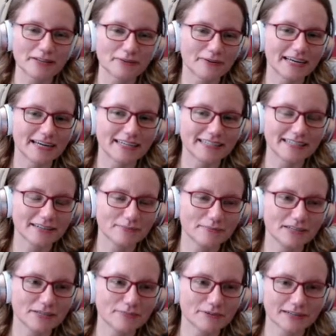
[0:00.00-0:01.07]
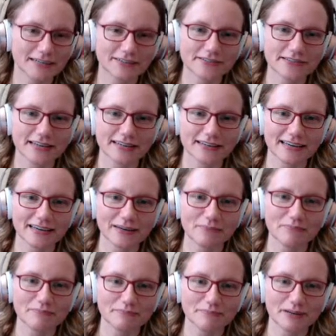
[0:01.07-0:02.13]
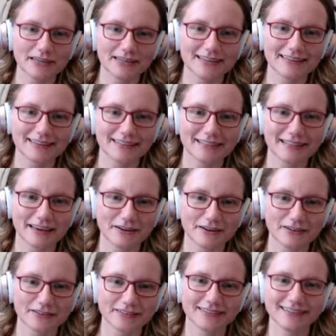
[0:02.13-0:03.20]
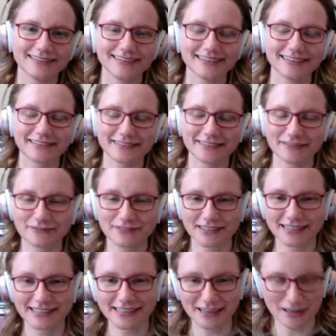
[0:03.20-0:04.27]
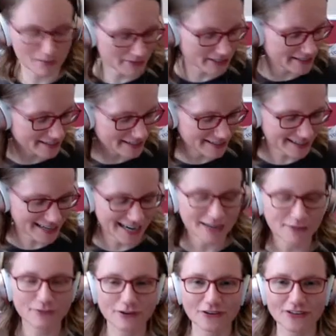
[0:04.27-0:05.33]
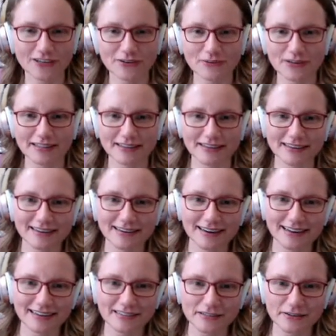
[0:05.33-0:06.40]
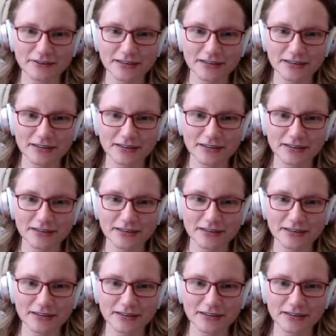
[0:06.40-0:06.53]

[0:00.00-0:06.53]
by the way, I did mispronounce that name, but they are a lovely commenter and rolling with it, and